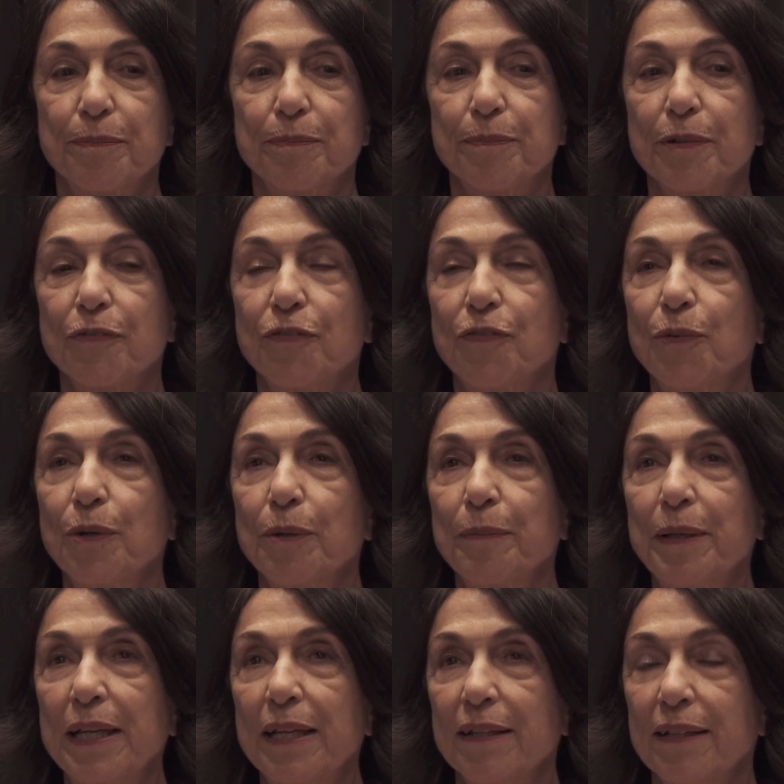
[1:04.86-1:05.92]

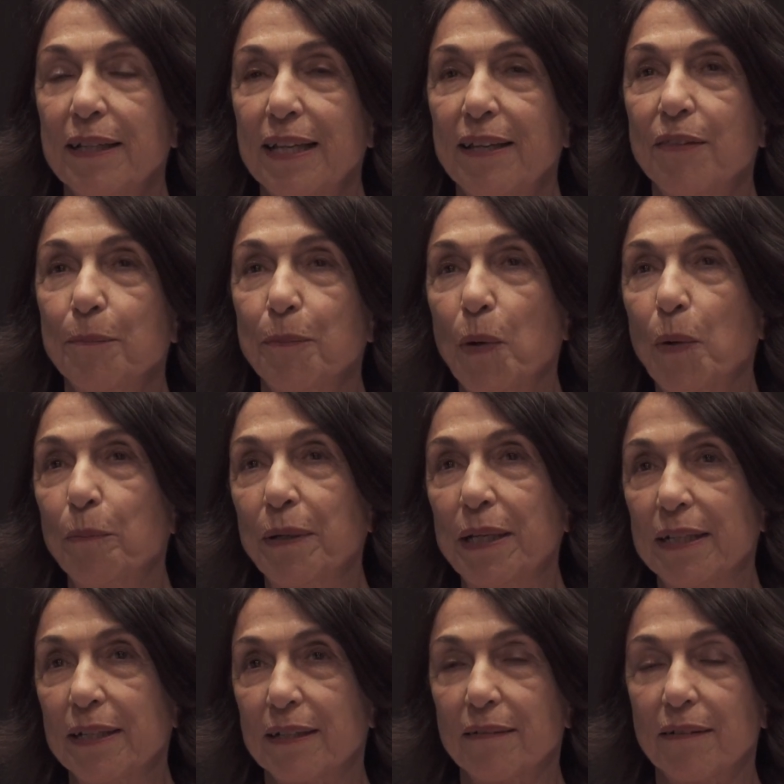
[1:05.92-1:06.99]
performing in the
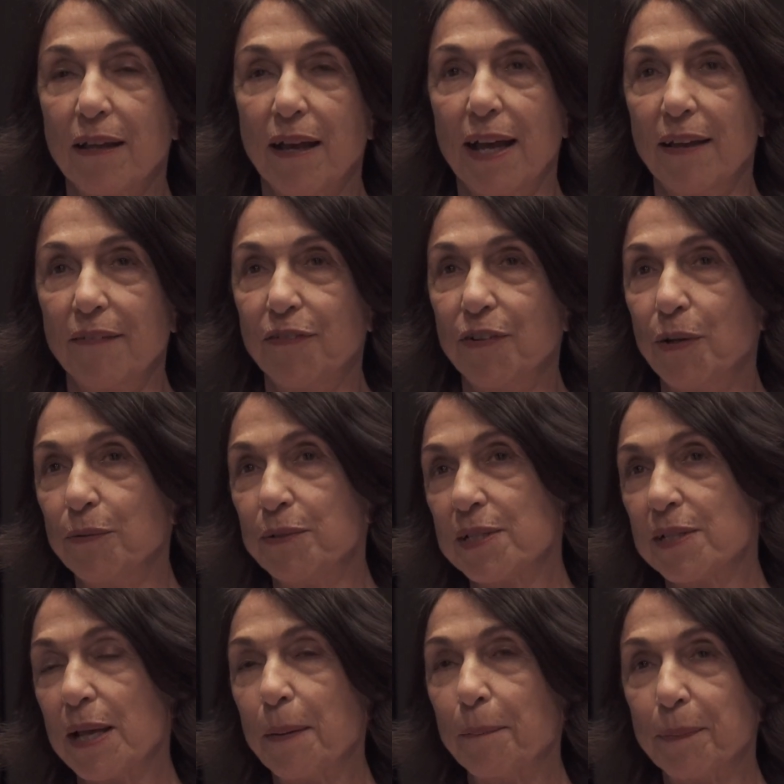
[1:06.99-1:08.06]
moment, live, no
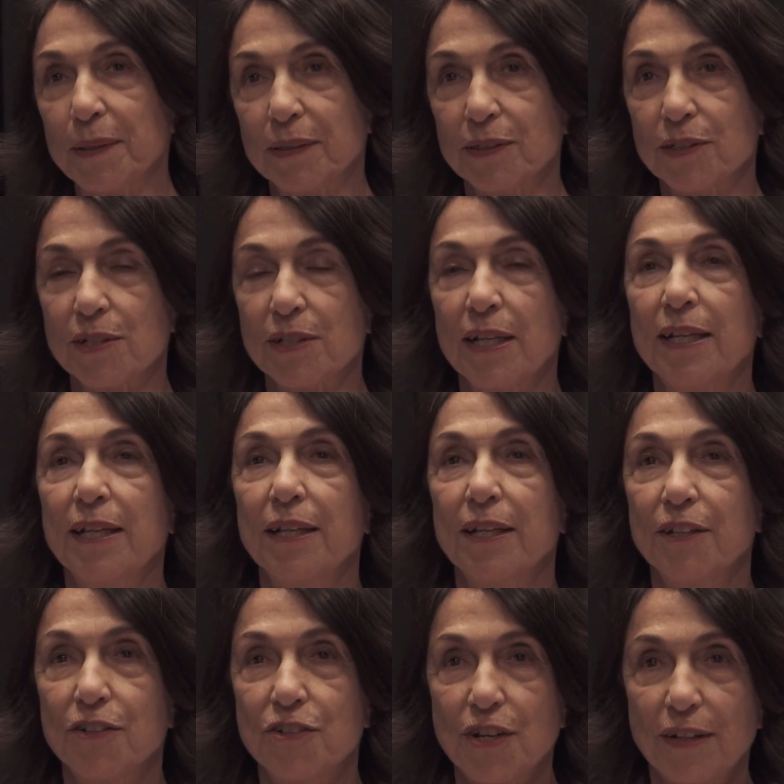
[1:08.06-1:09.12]
samples,
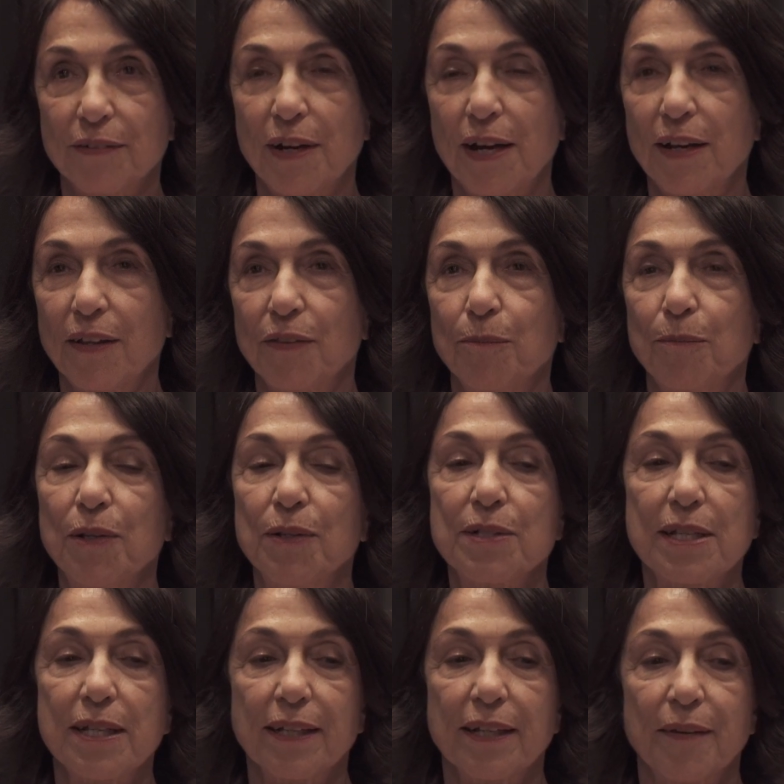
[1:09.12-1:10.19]
generating the
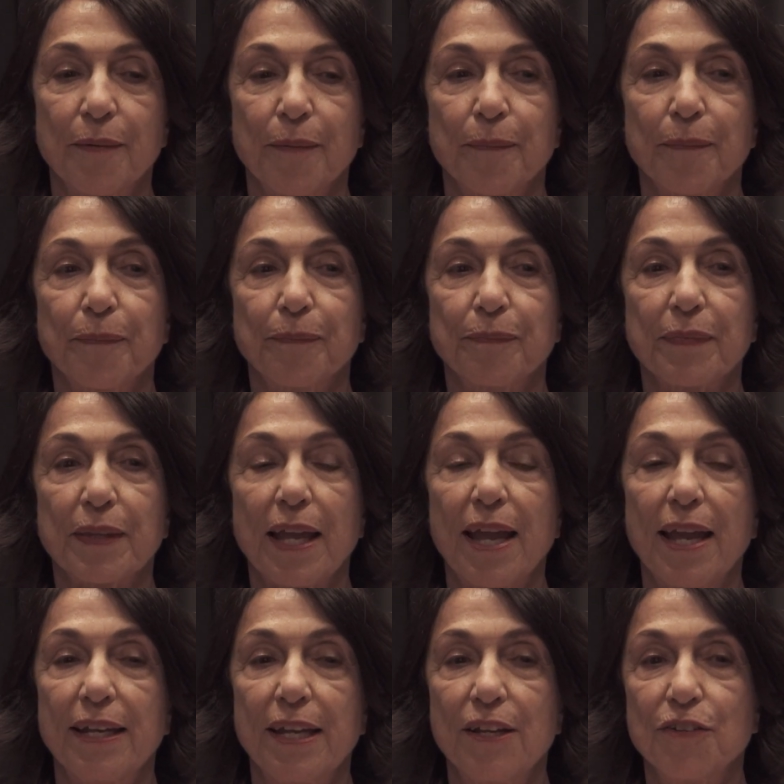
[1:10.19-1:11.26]
music,
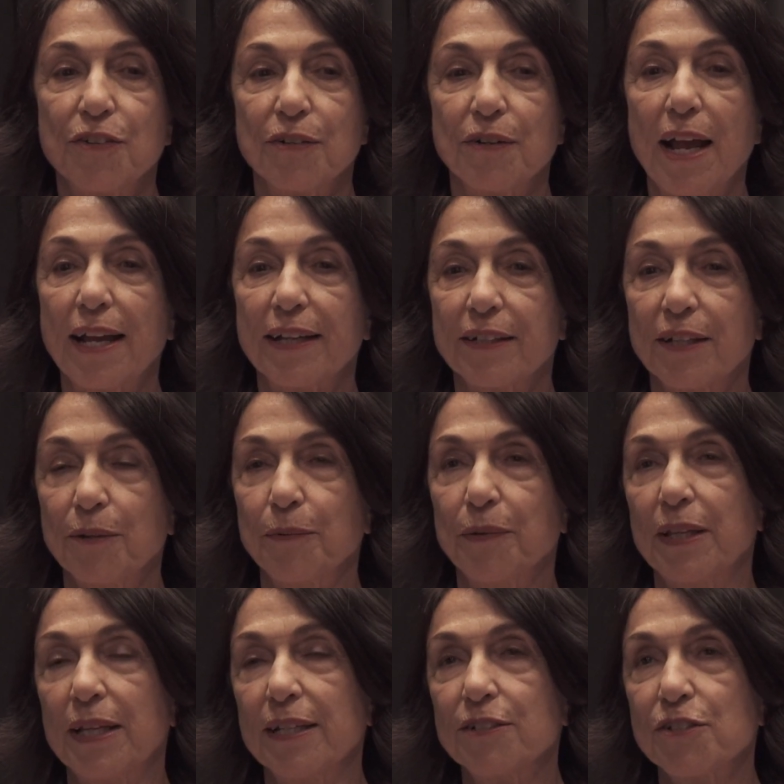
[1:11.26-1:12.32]
and interacting
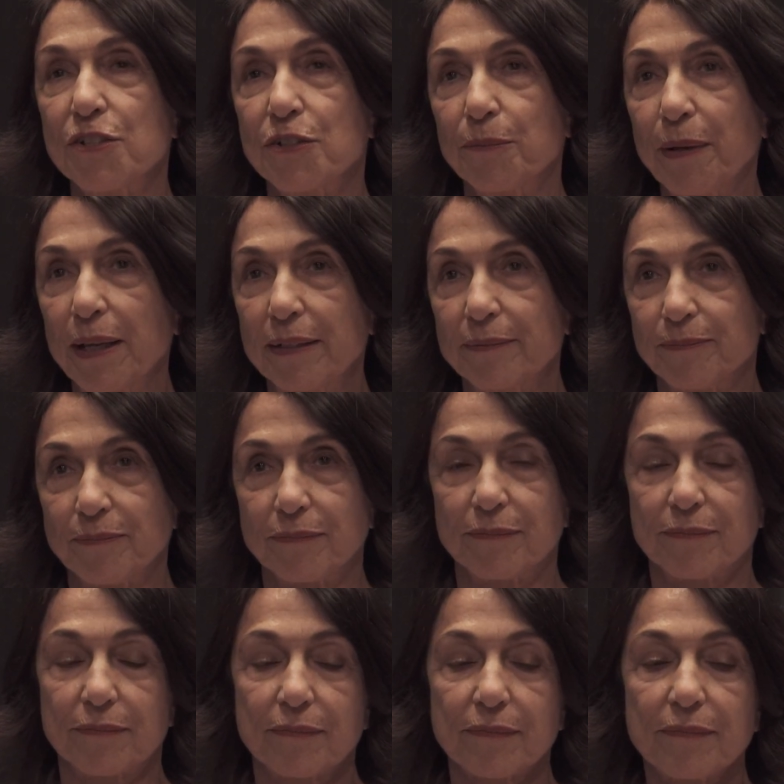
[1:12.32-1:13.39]
with the instrument.
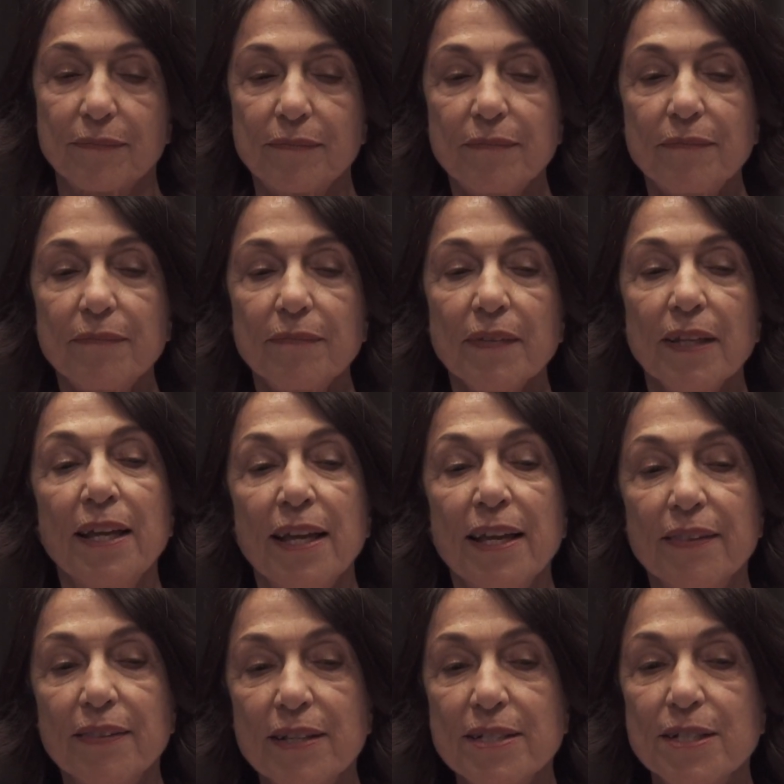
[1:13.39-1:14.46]

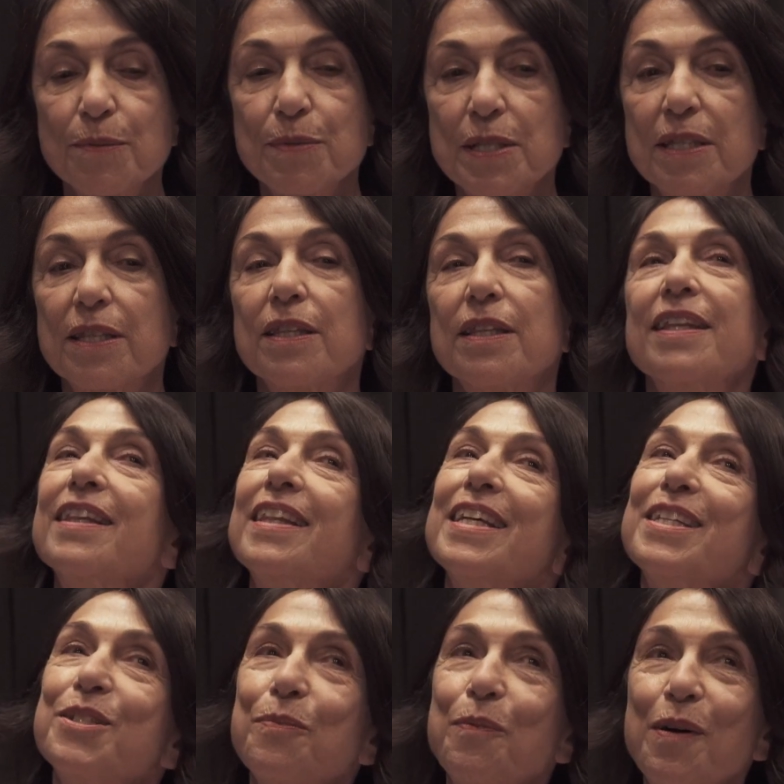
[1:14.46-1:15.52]
This
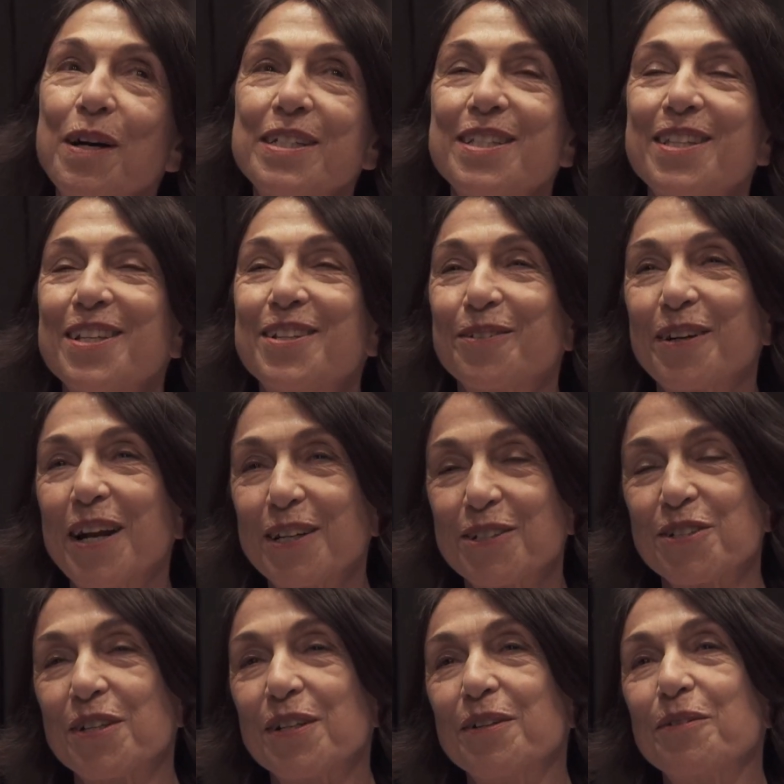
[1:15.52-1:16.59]
was the
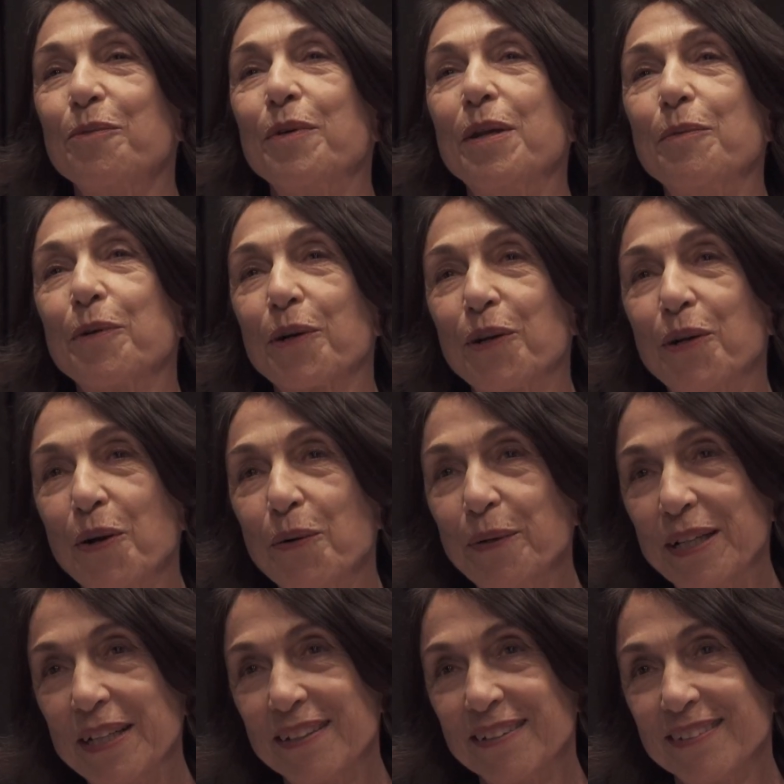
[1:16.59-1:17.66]
direction we were
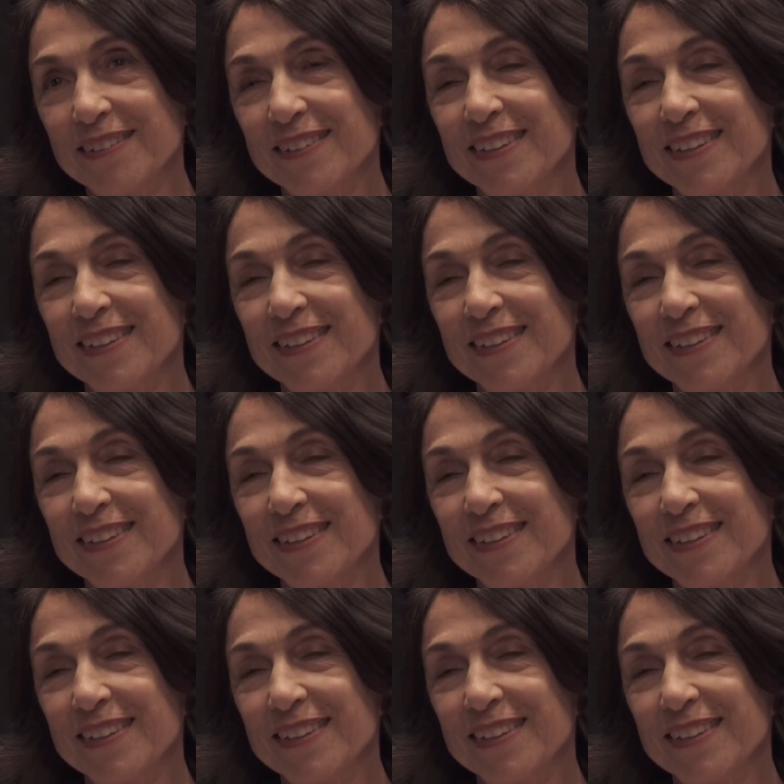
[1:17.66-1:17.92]
going,